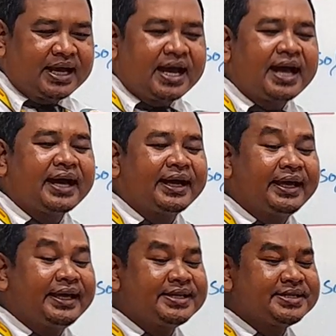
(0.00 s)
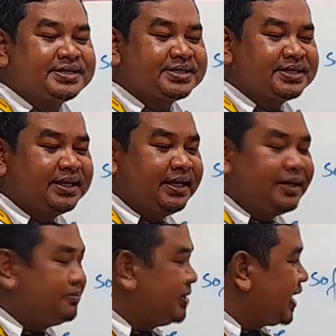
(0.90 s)
hides
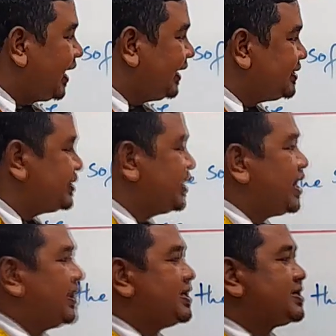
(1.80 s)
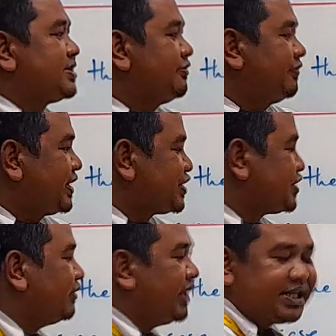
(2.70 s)
behind the sofa.
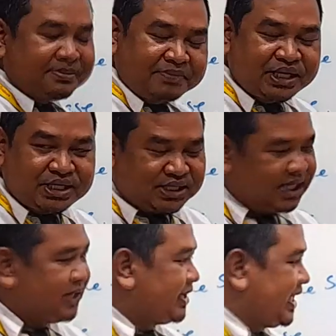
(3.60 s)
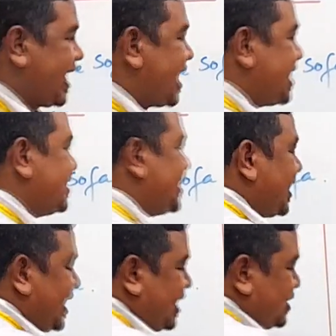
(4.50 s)
So letter B is correct
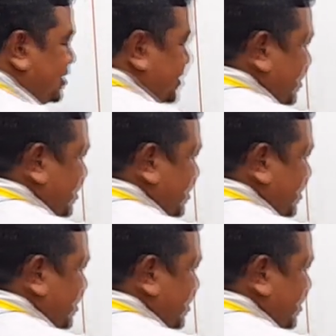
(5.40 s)
answer.